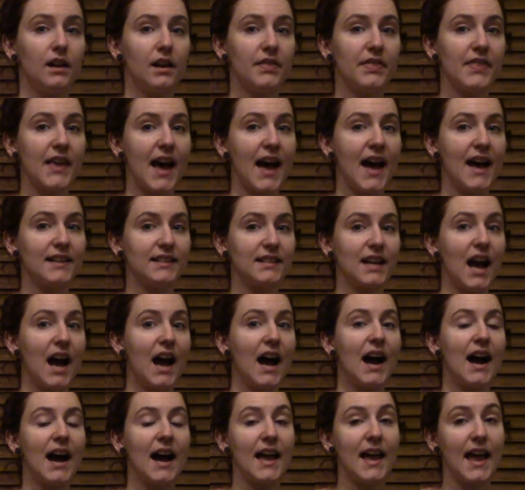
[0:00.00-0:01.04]
that
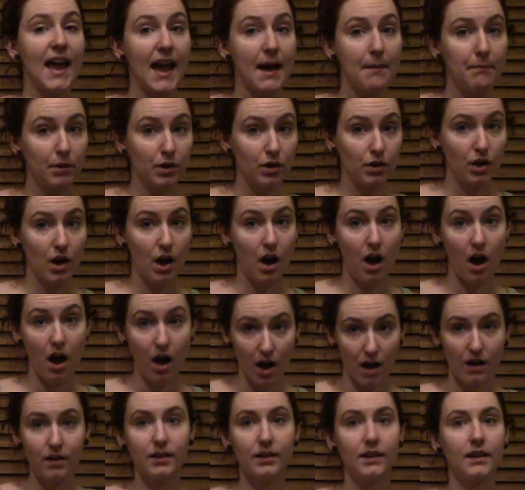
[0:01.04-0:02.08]
I am
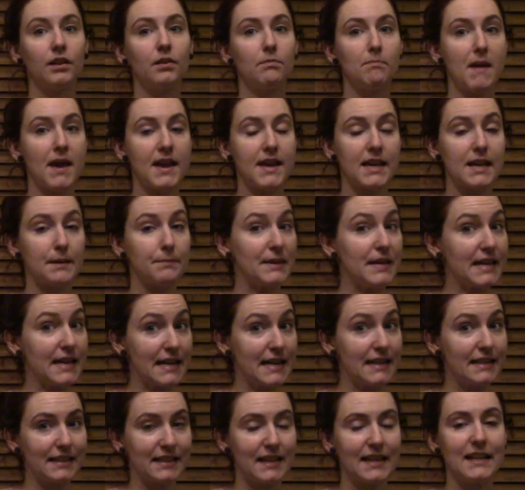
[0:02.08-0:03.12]
making
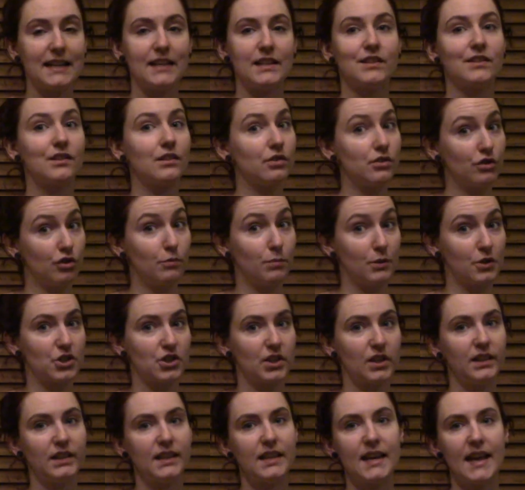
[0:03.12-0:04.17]
because it is super
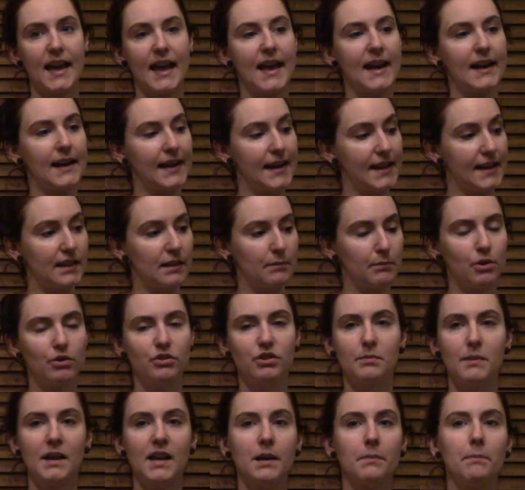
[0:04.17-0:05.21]
chilly and in the mood
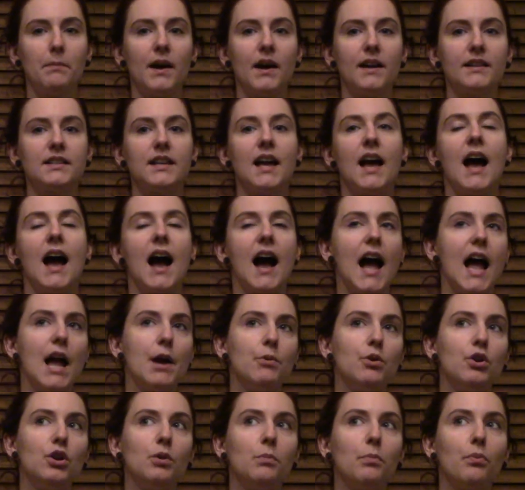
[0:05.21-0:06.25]
to make, but I
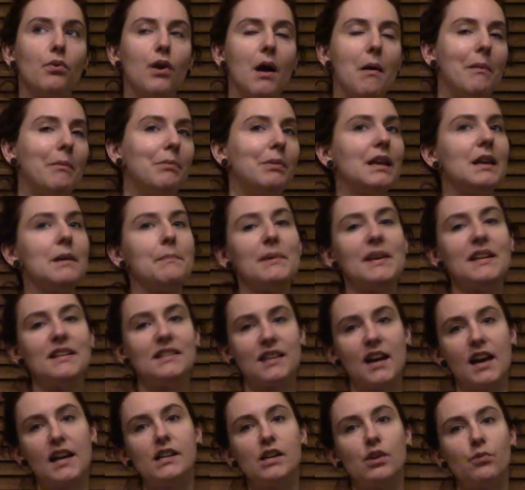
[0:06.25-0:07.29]
will probably be
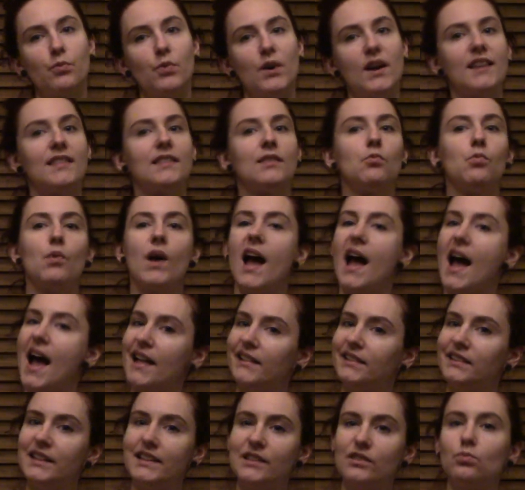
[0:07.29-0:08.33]
done with
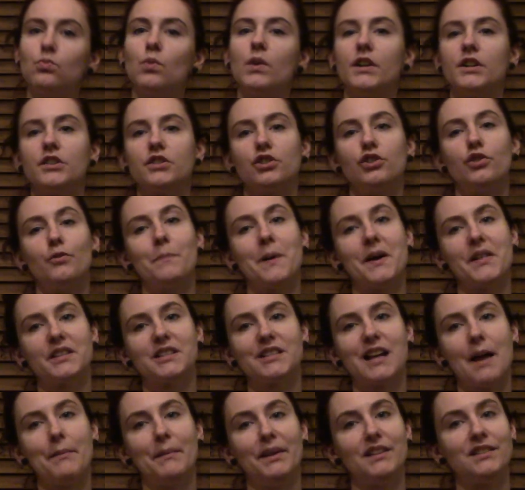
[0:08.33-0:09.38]
at least one or two by the
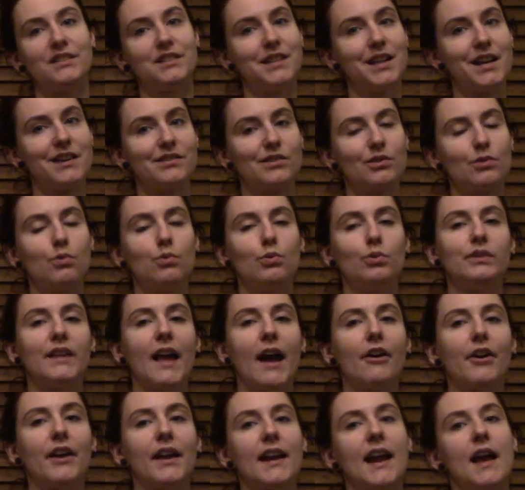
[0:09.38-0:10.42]
time it does cool
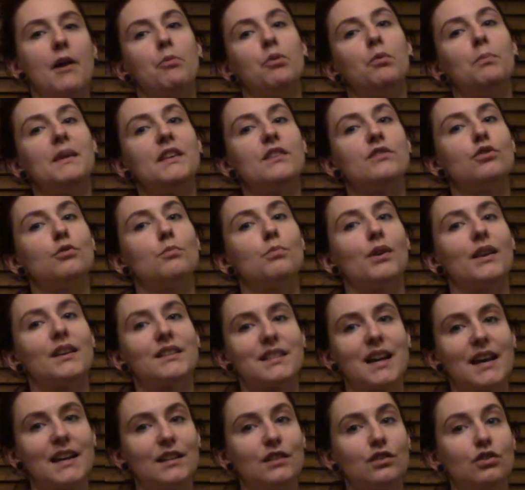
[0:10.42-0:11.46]
down, and I will be super
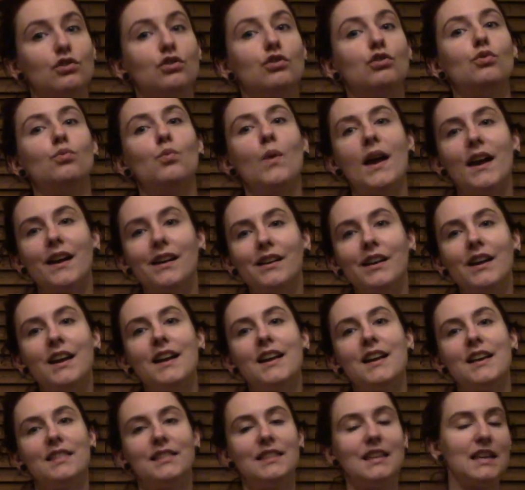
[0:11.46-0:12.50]
excited to wear
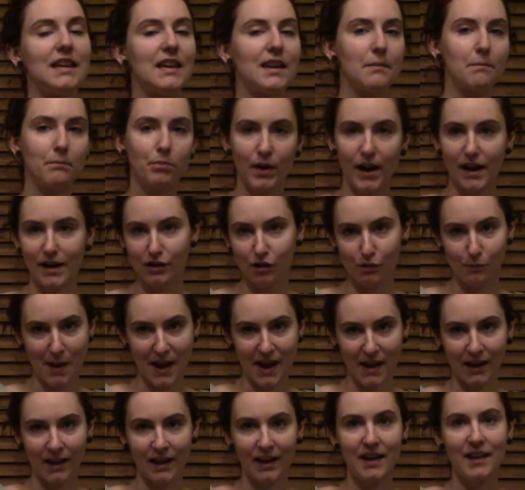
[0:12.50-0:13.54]
the brand new
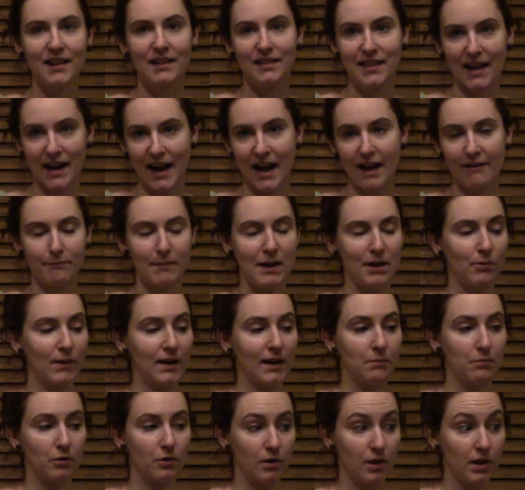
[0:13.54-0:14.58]
make that I have made
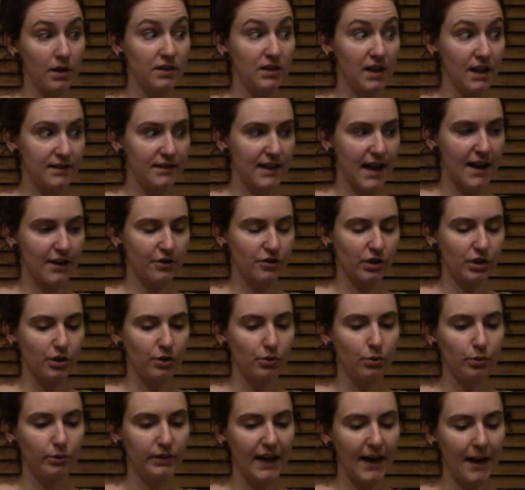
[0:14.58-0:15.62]
when it does actually
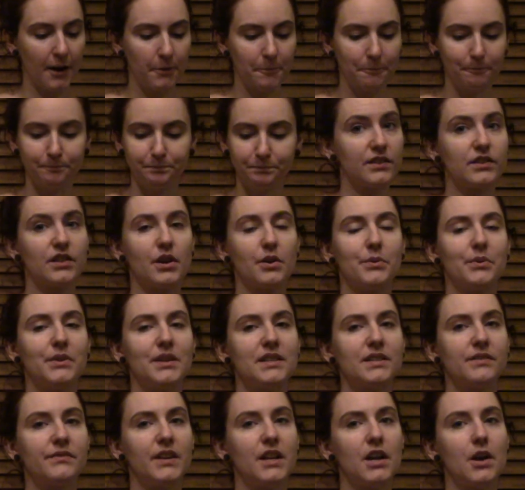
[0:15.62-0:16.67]
cool down. So
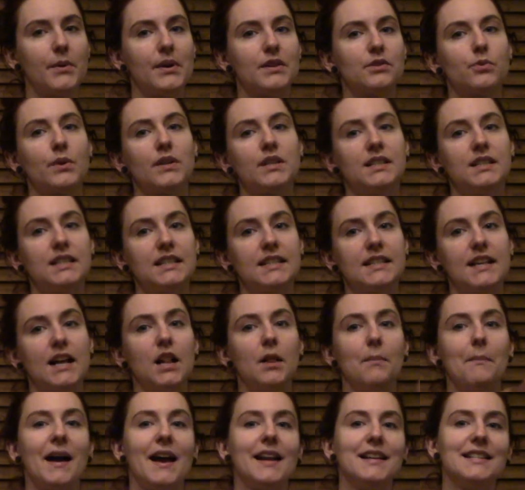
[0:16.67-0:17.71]
this video is going to
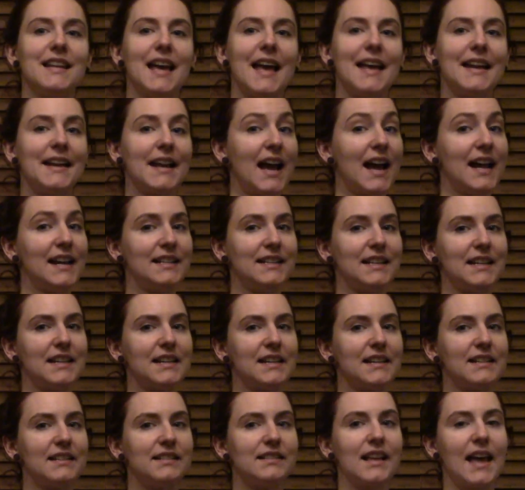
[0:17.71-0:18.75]
detail my 10
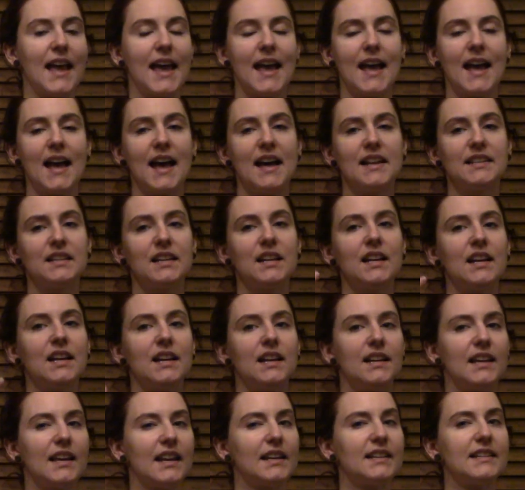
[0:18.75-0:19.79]
ideas and
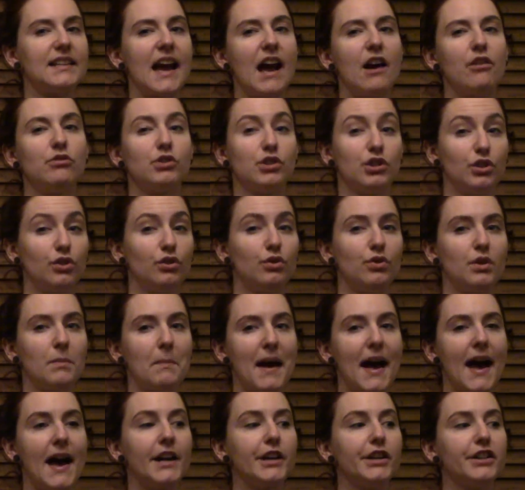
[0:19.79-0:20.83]
getting down to the
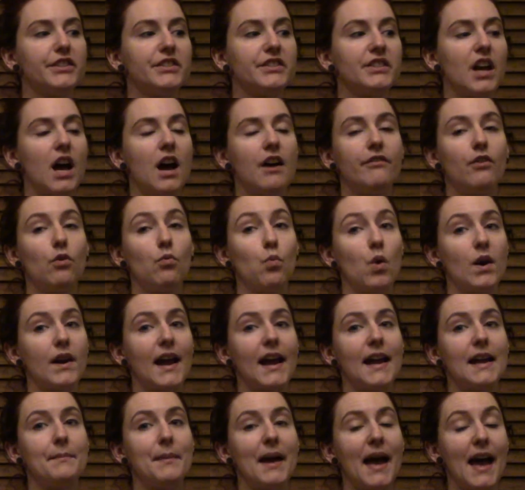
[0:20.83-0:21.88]
patterns of what
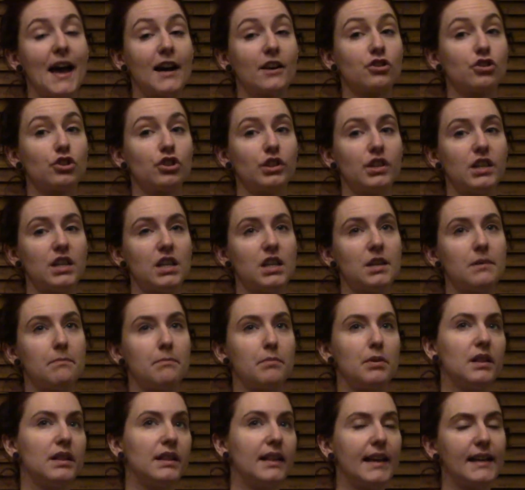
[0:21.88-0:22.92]
I am actually
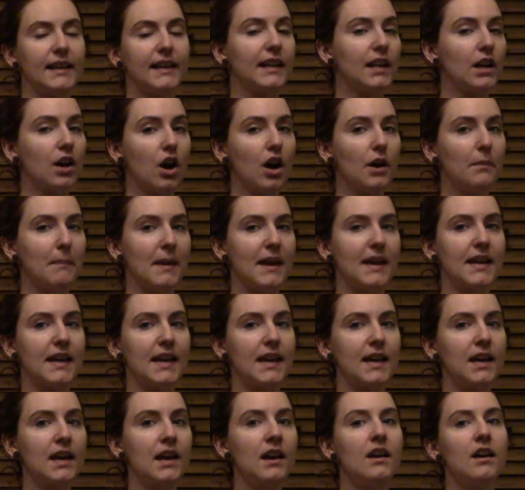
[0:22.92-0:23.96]
planning on
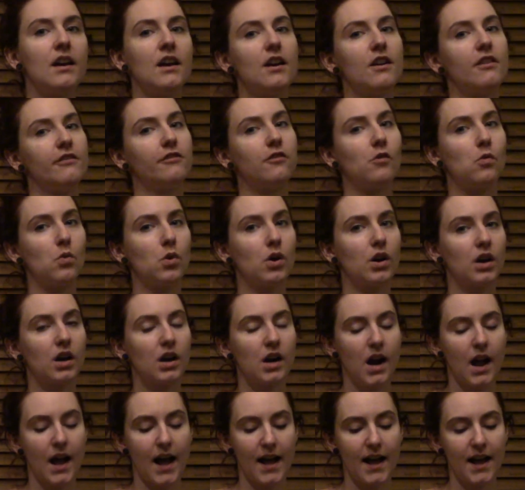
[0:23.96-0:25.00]
making
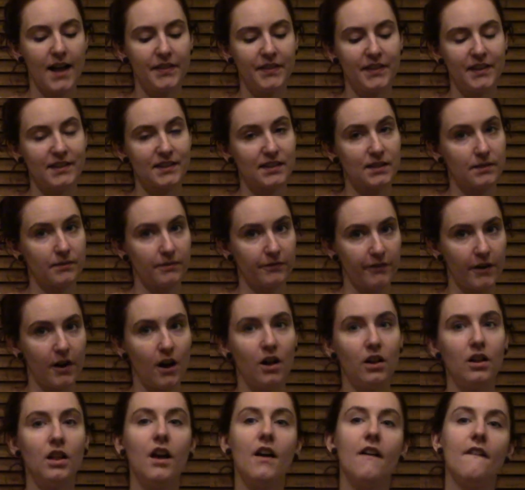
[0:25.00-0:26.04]
for this
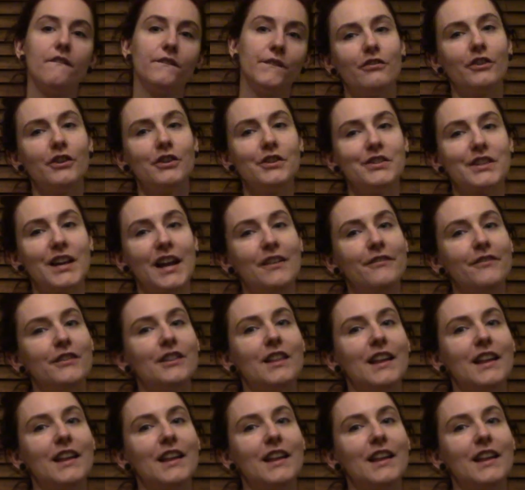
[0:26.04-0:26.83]
fall. First, I feel